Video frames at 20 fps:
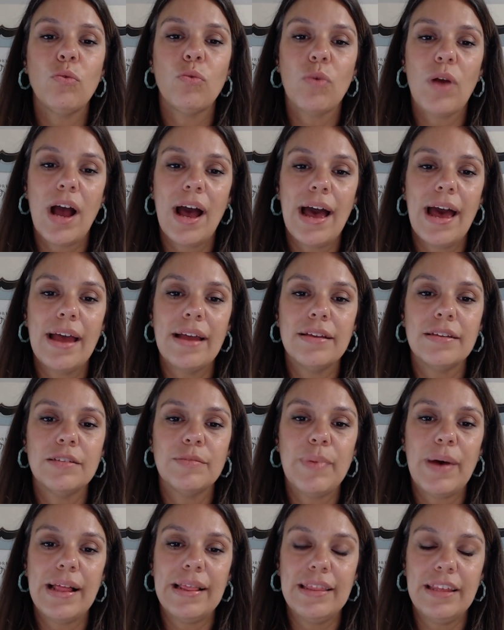rise
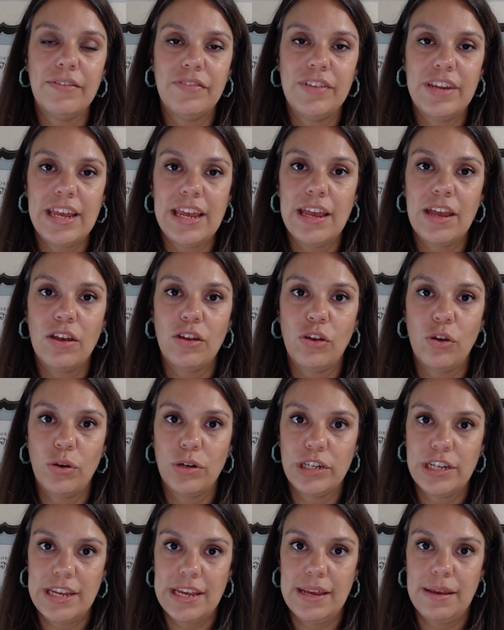by lifting your
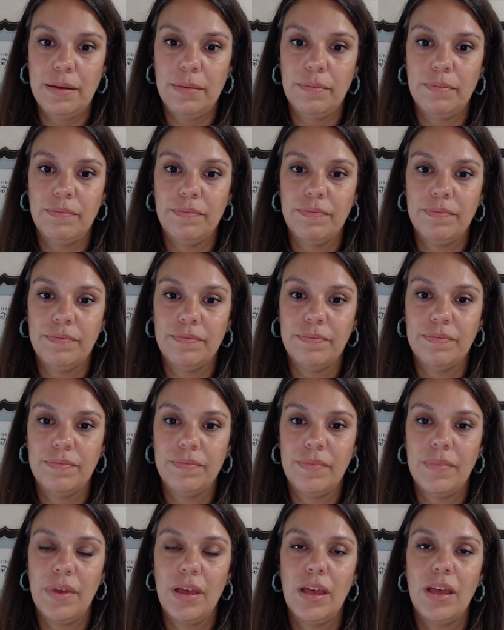team.
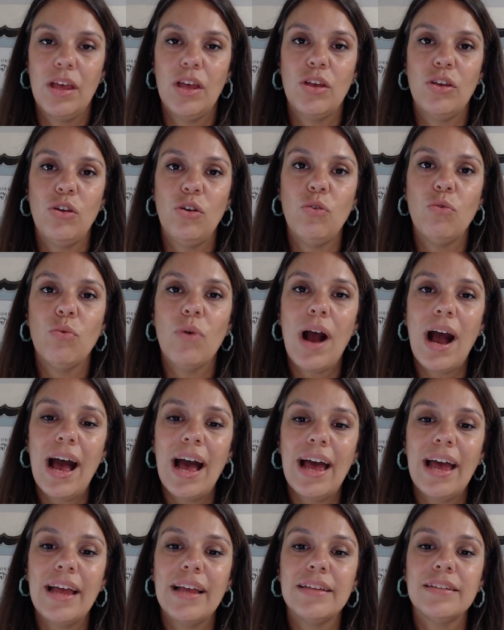You
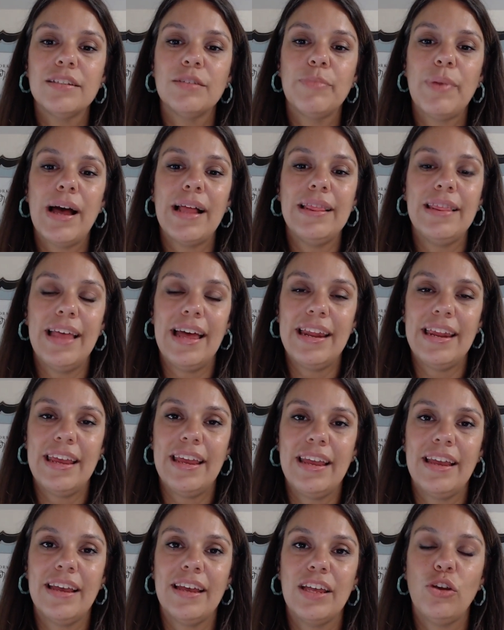rise by
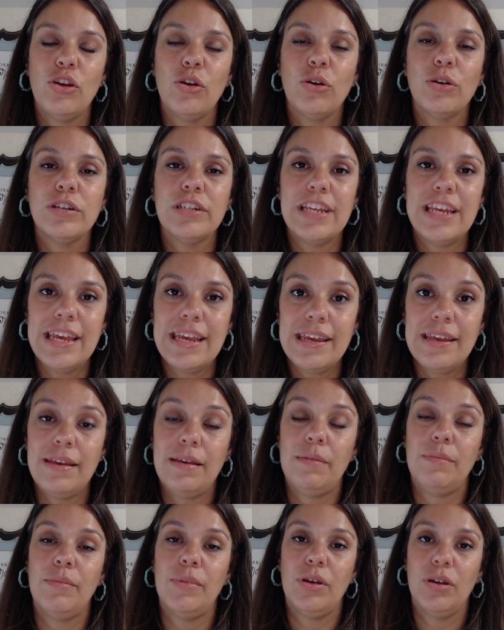letting your
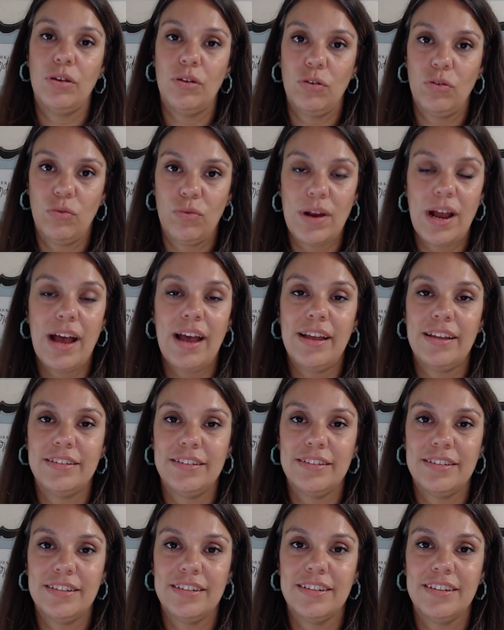team
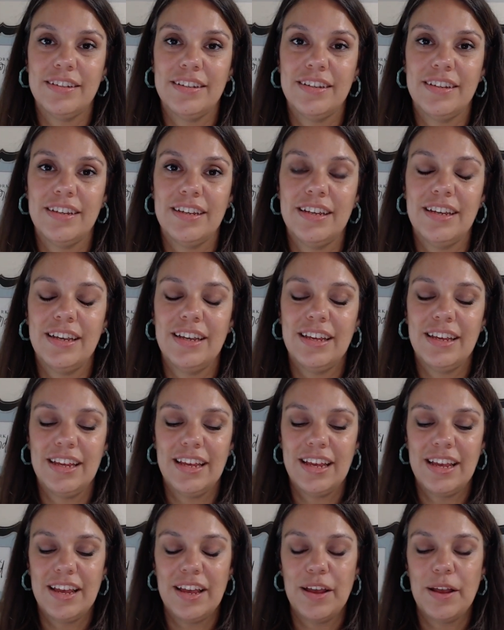rise.
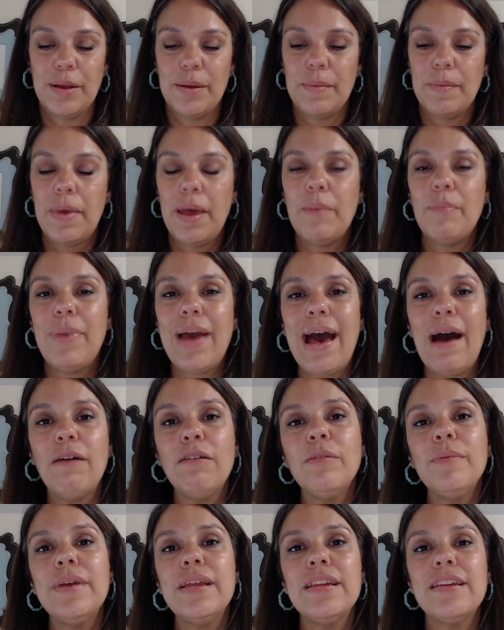
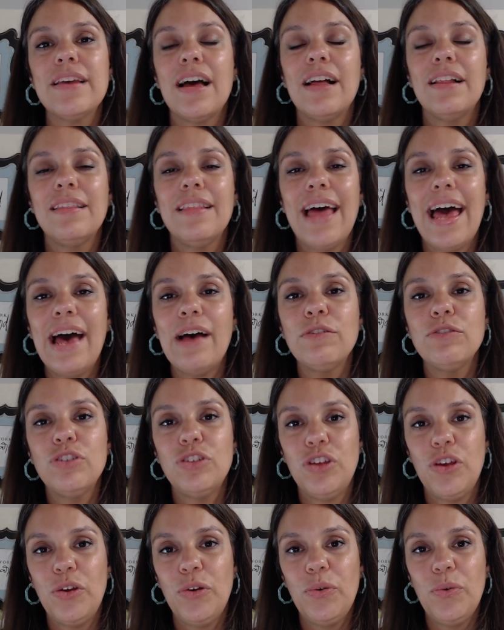Empowerment allows
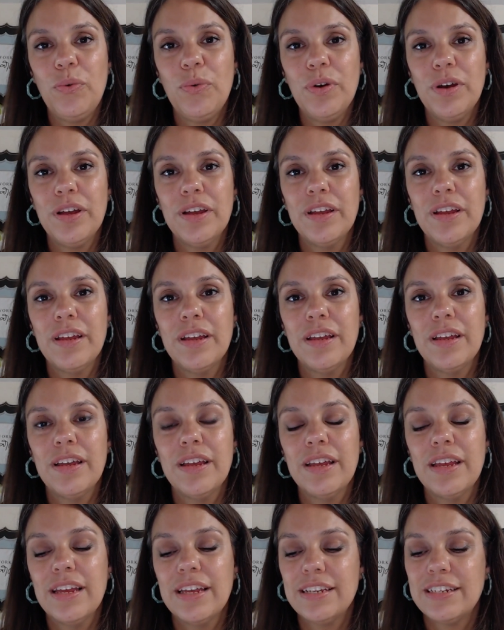you
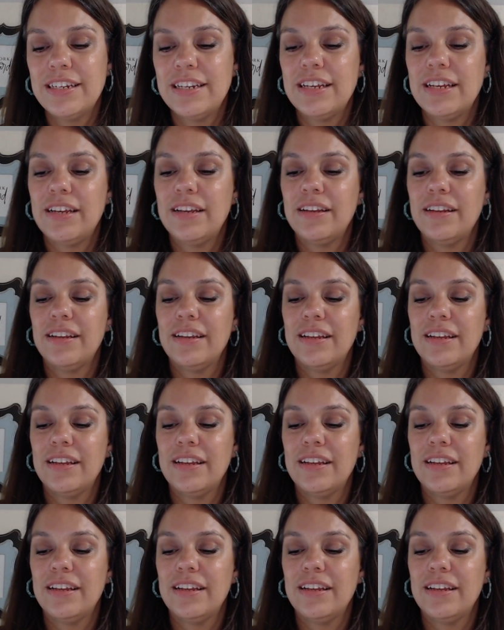to